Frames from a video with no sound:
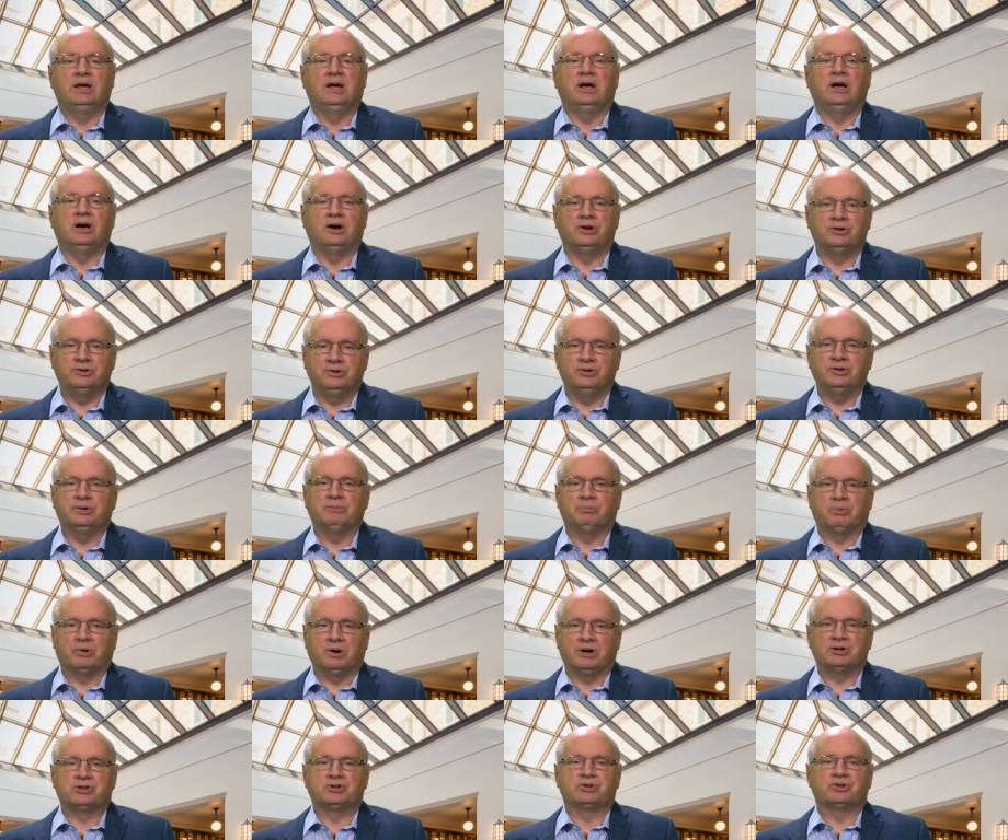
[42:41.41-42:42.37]
under the
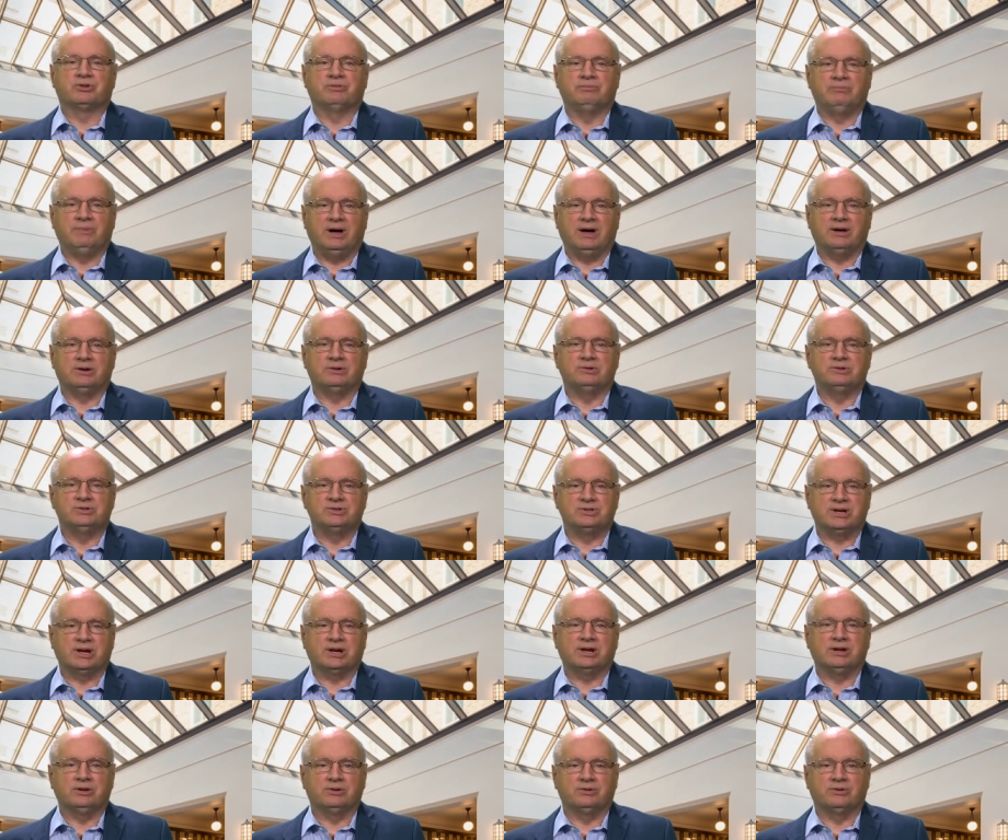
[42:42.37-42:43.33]
pressure of modern
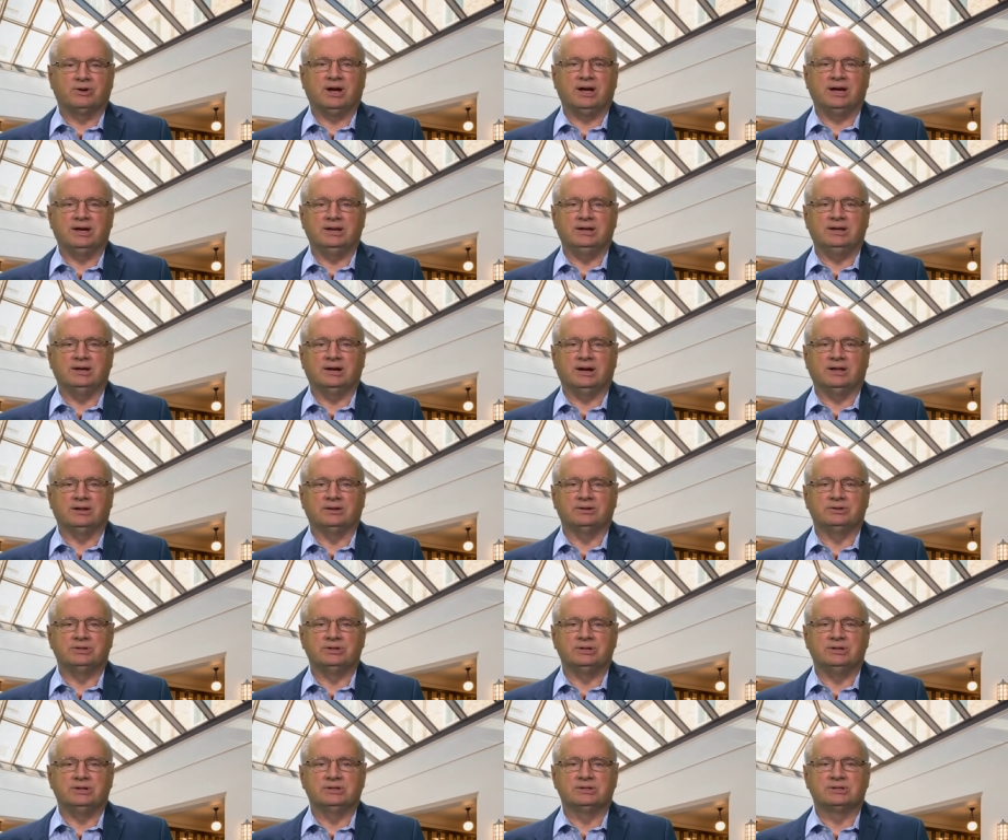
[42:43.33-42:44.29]
secular
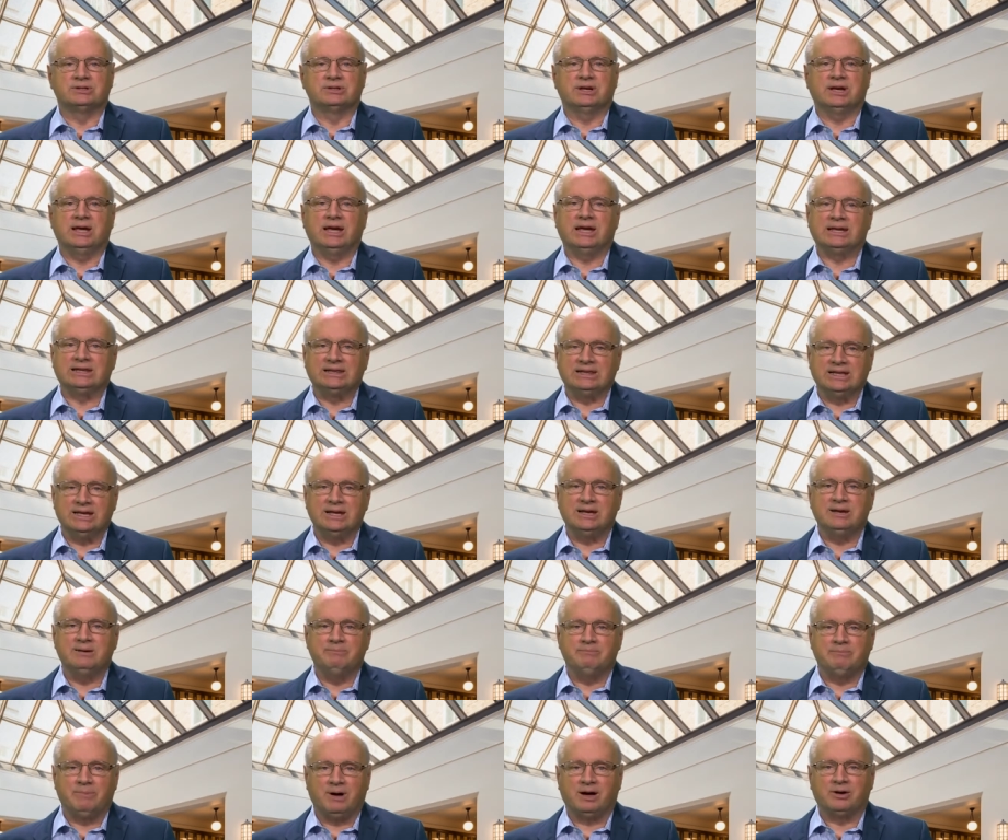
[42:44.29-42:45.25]
ideologies and
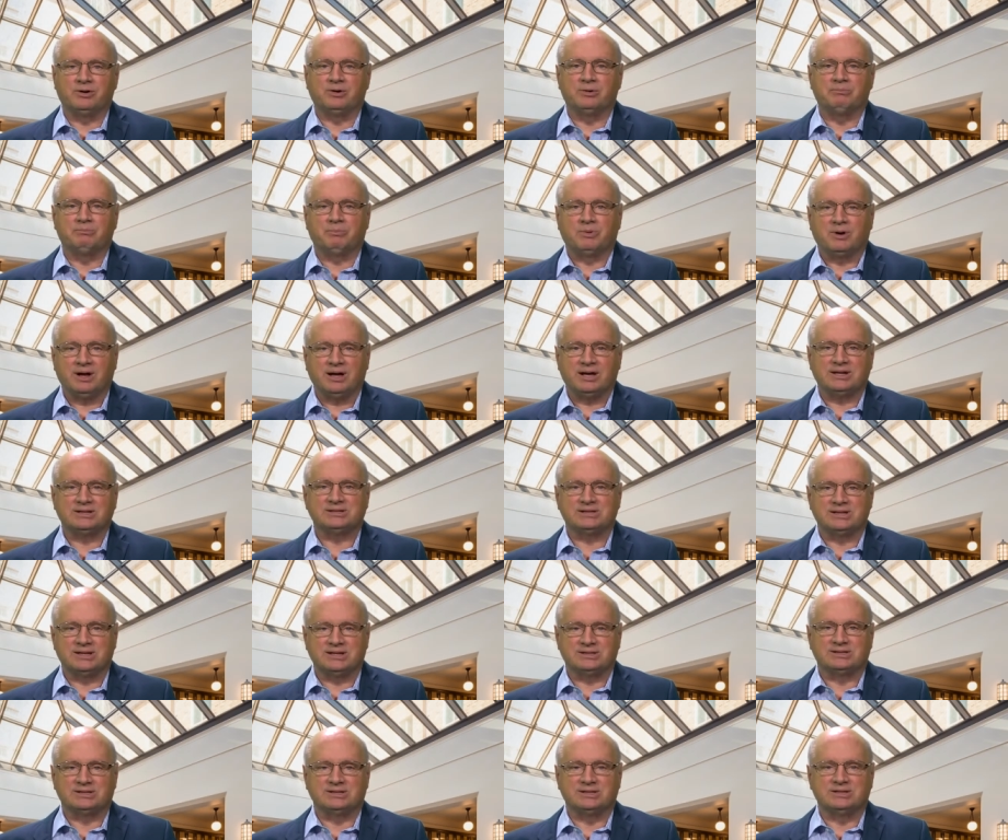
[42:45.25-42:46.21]
late modern
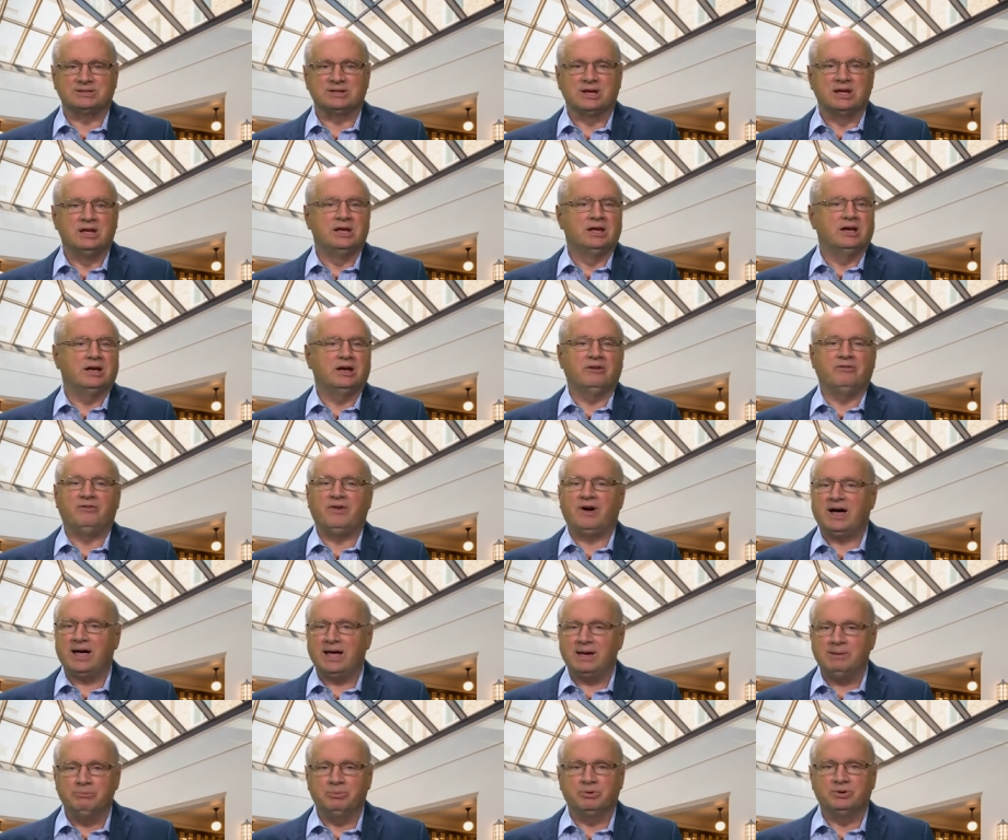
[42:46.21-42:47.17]
processes of
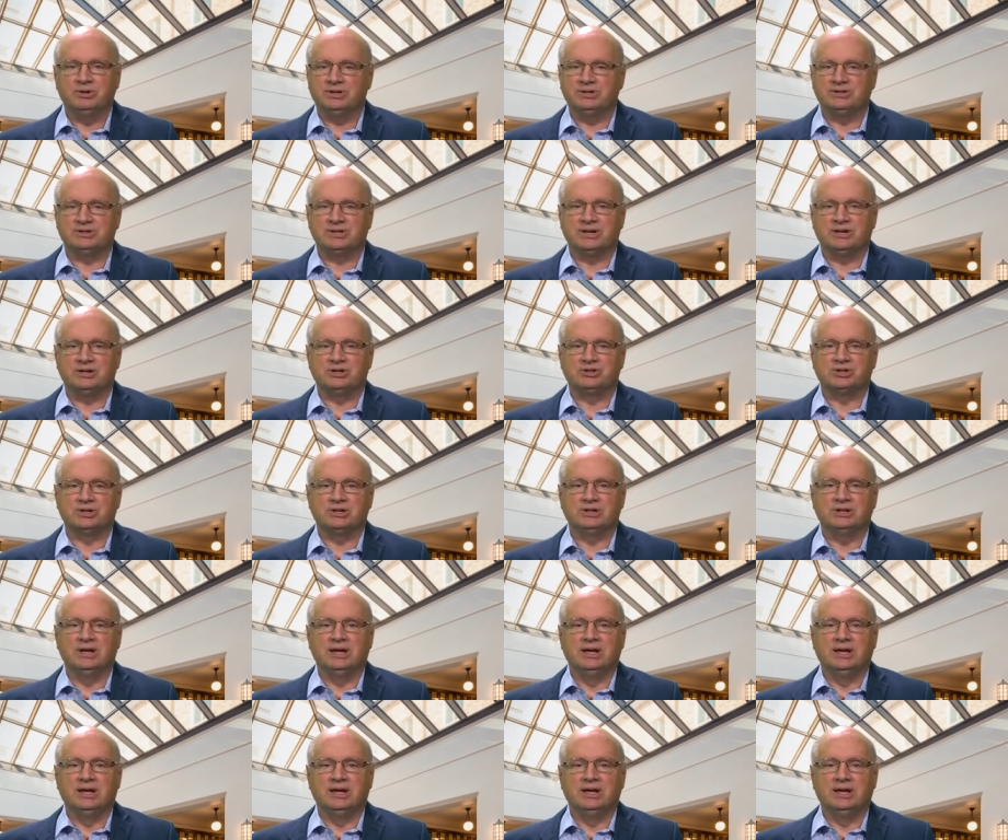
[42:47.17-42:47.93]
hybridization